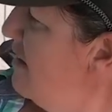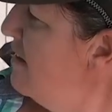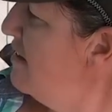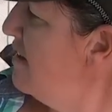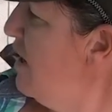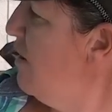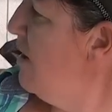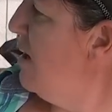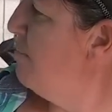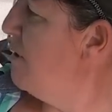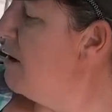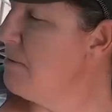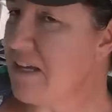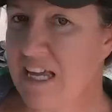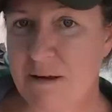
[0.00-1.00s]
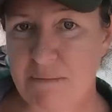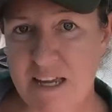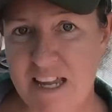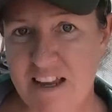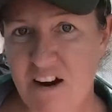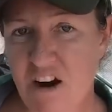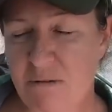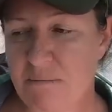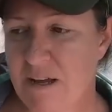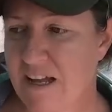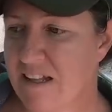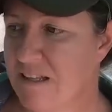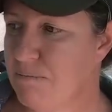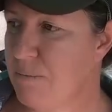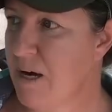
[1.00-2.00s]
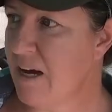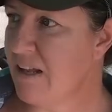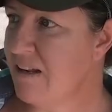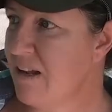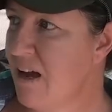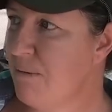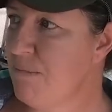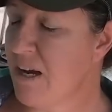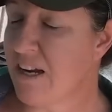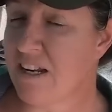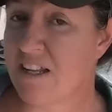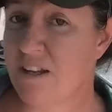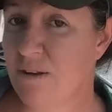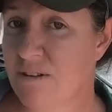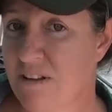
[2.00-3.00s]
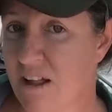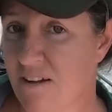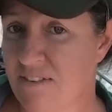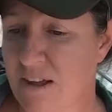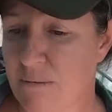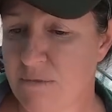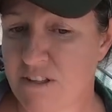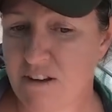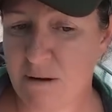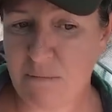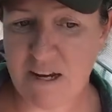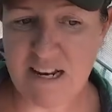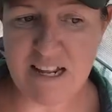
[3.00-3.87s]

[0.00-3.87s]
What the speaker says: So I'll probably keep making garden beds, but I'm not going to use all of them, so I might